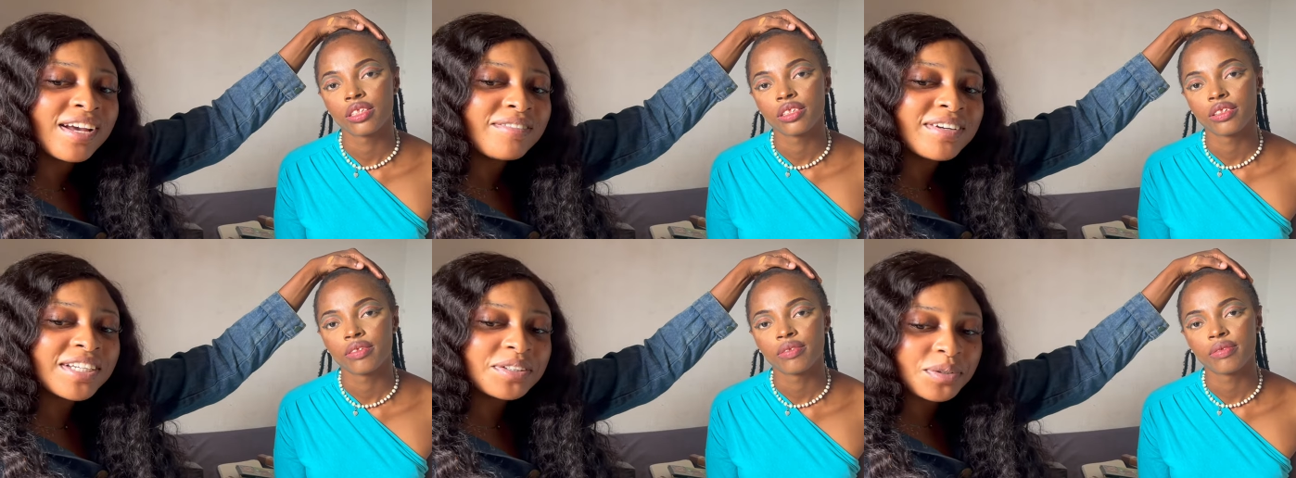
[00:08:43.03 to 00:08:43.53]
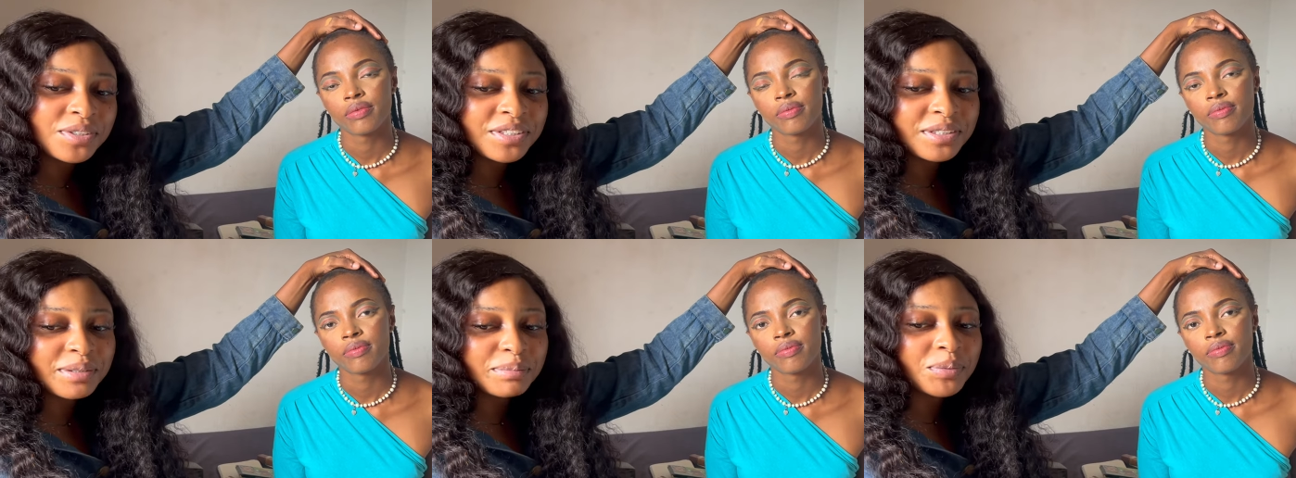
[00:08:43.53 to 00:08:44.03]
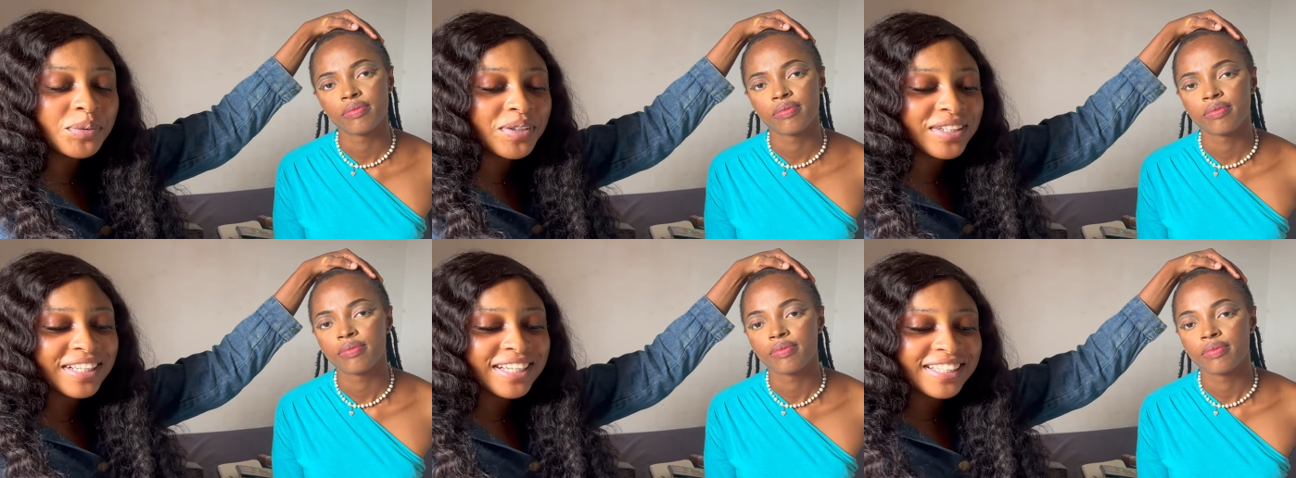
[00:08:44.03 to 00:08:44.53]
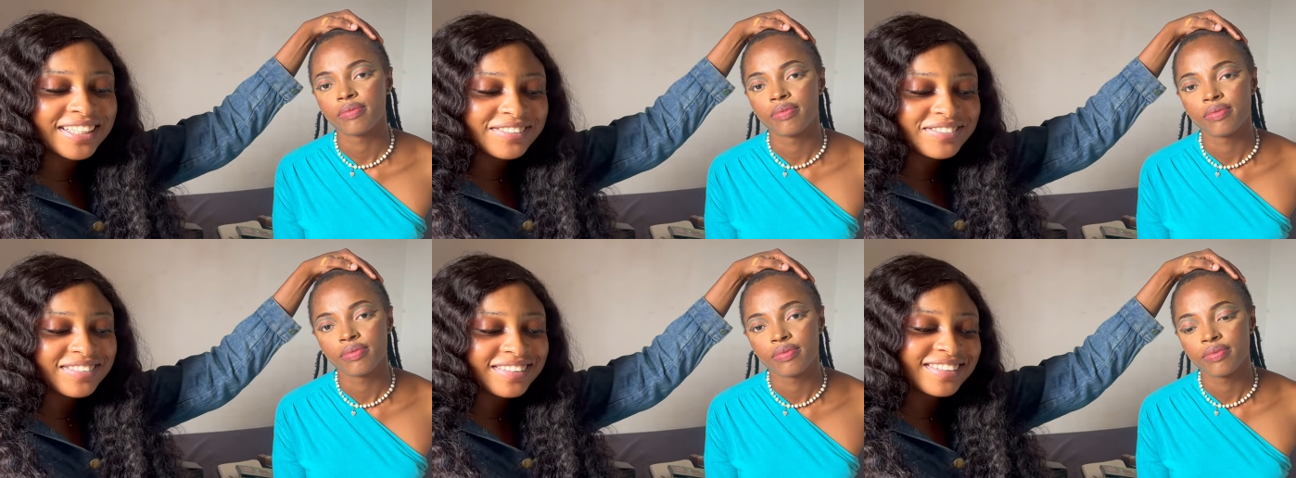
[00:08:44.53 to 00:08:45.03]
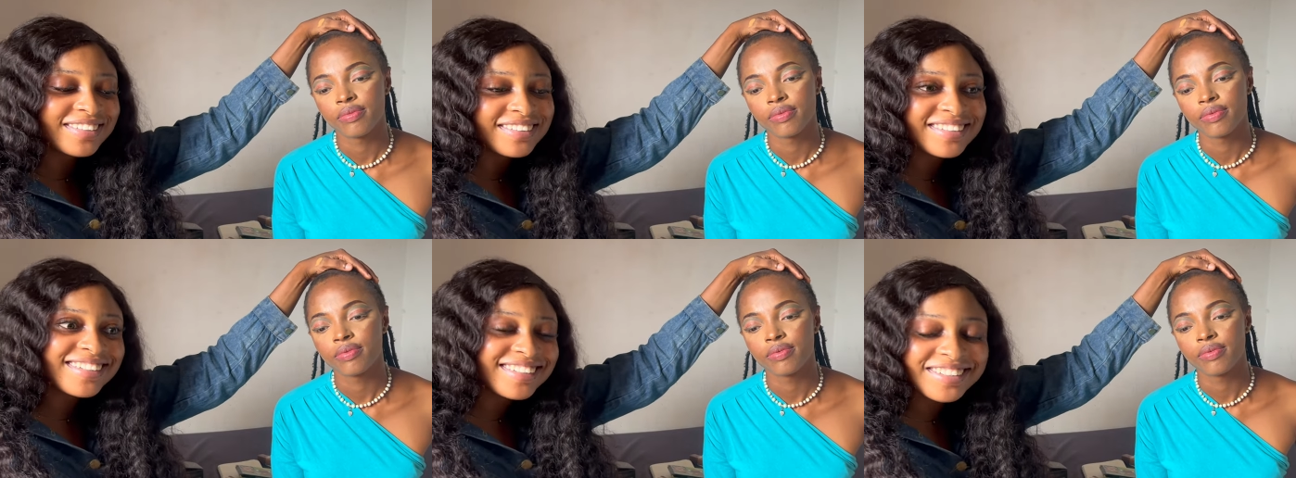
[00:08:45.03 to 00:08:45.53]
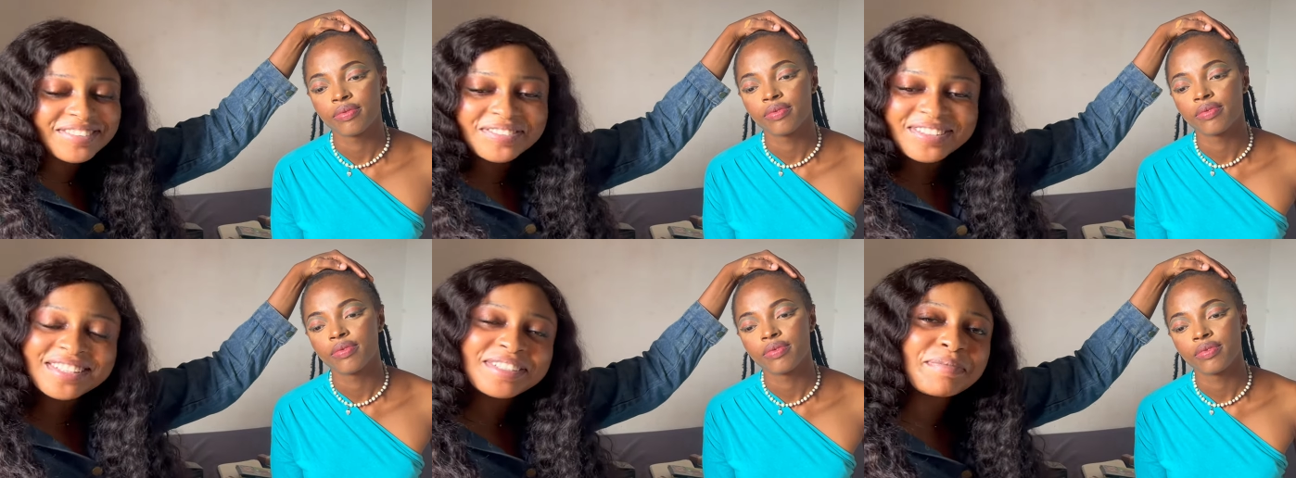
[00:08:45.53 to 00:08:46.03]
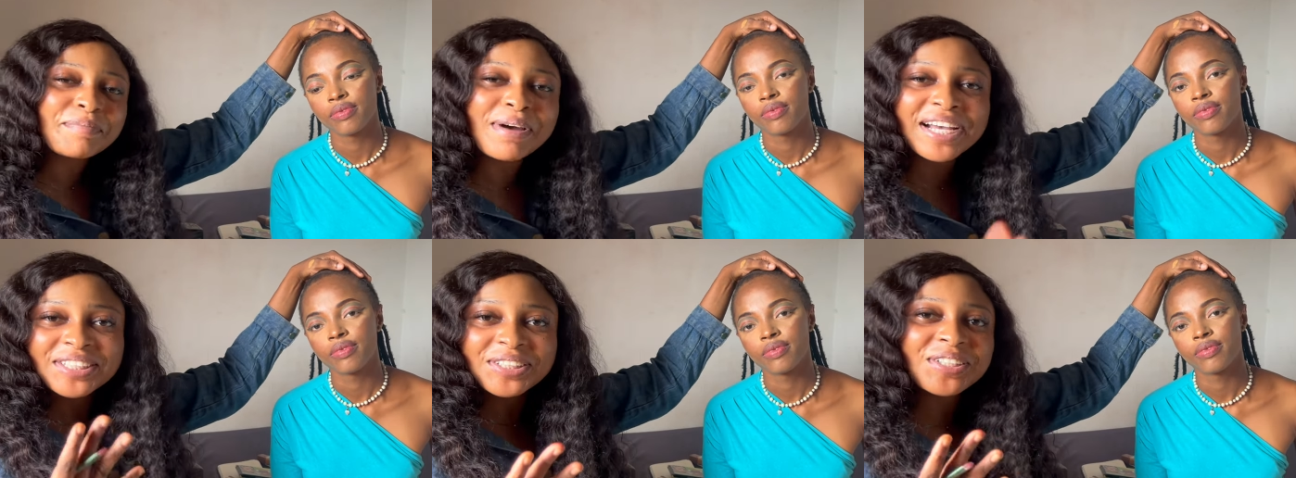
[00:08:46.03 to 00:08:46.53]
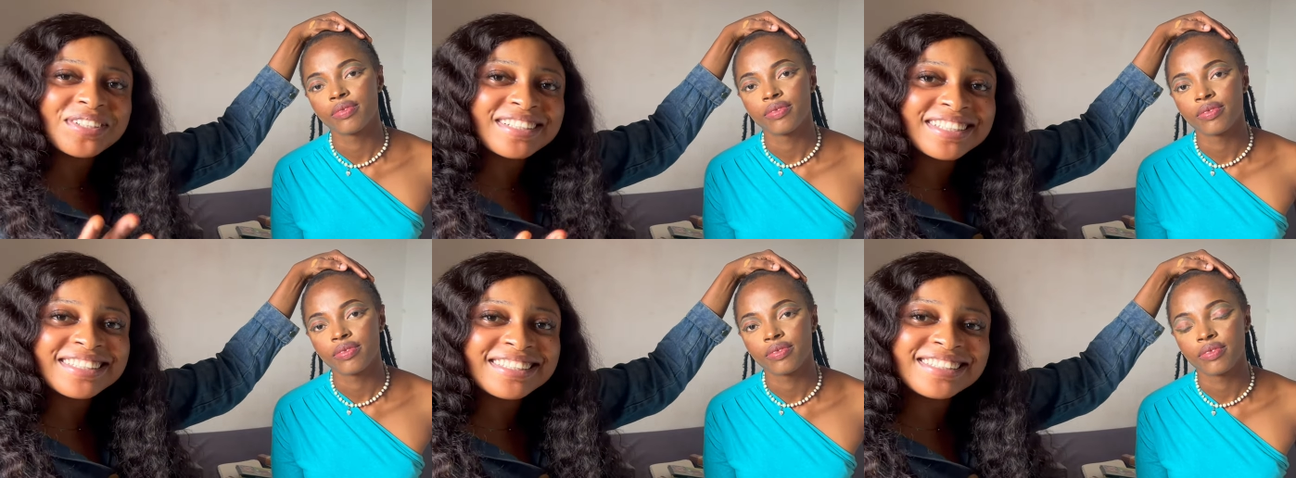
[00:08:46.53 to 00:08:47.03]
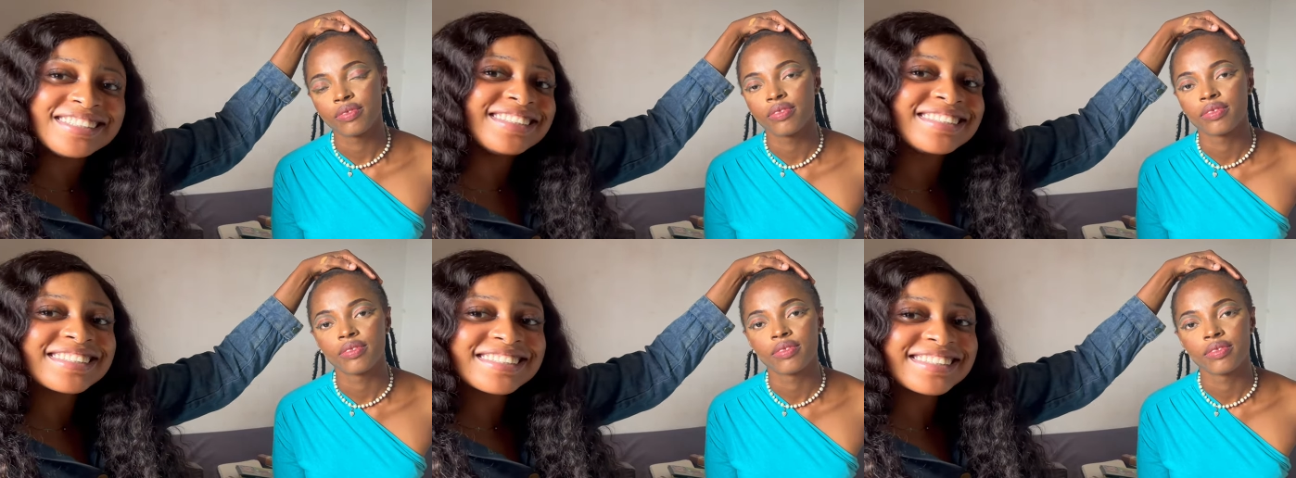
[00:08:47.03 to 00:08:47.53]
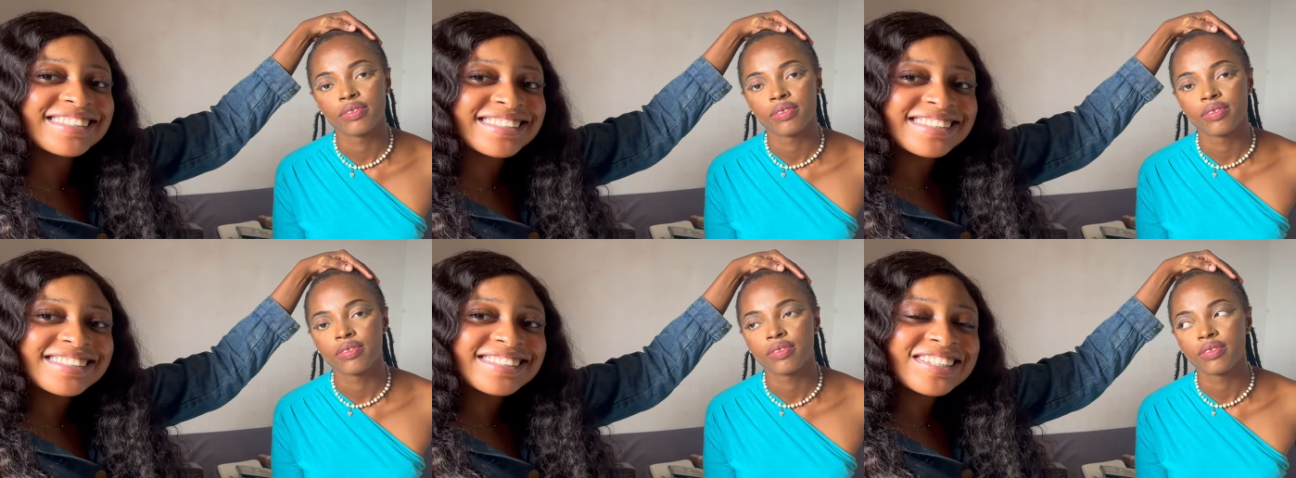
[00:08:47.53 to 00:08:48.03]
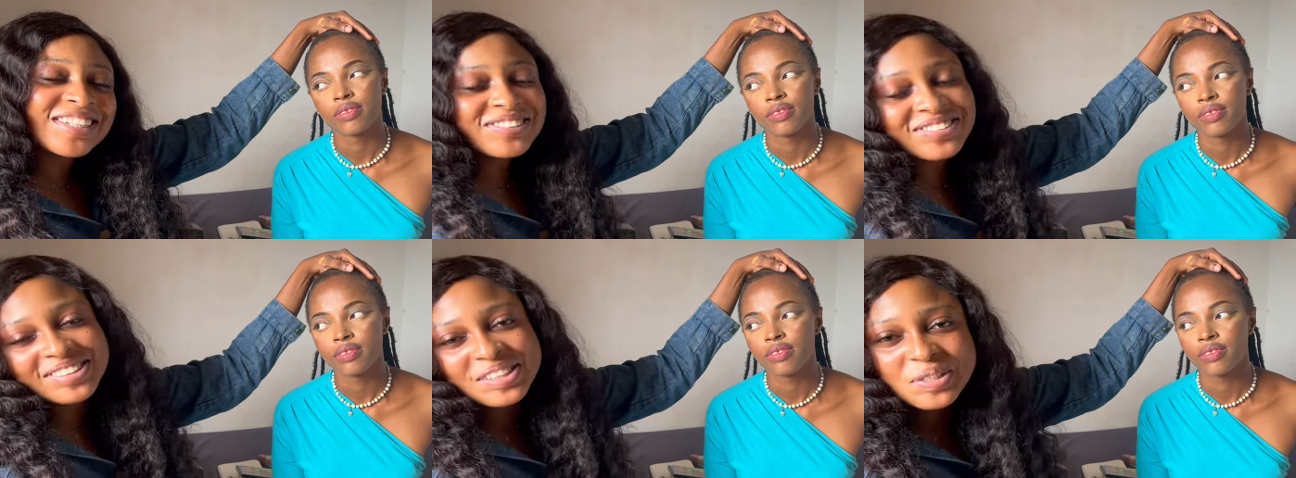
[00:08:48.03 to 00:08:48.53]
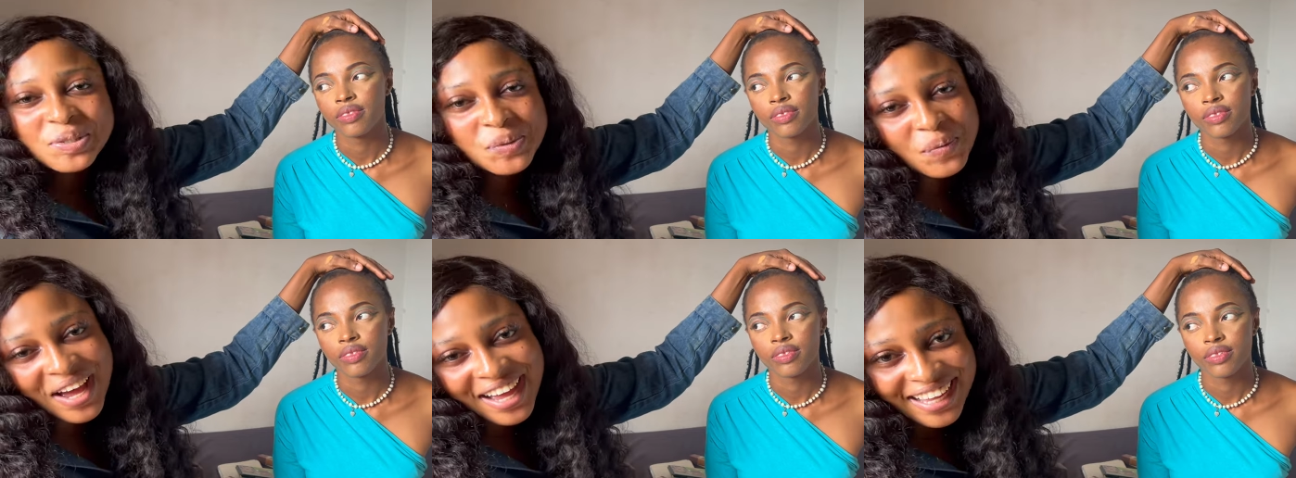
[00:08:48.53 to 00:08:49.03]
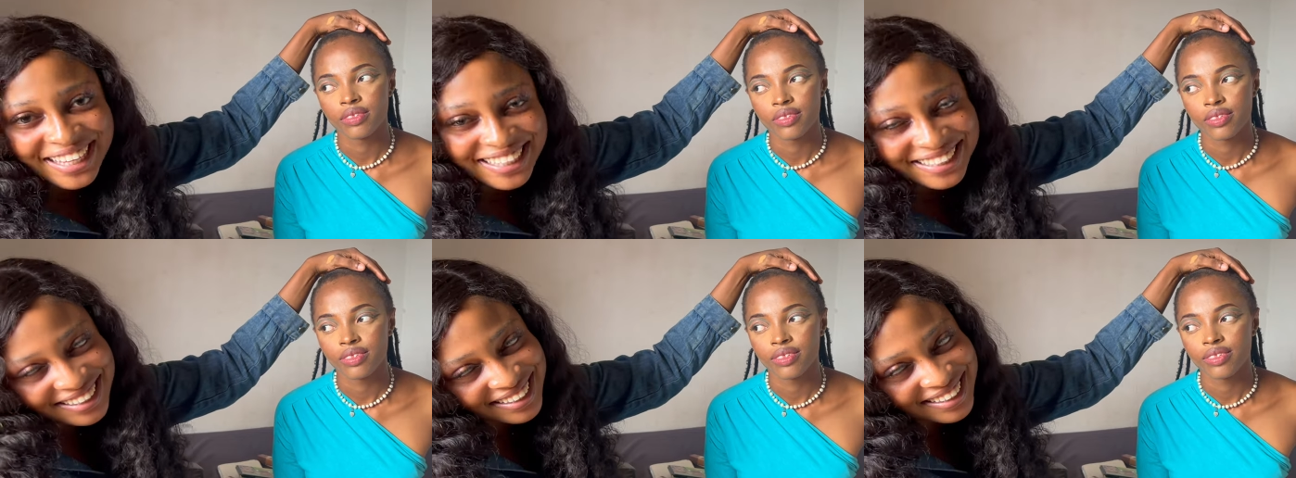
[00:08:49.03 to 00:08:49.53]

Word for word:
Speaker 1: when I just see a boy, like, it gives you this masculine, I don't know, this swag. I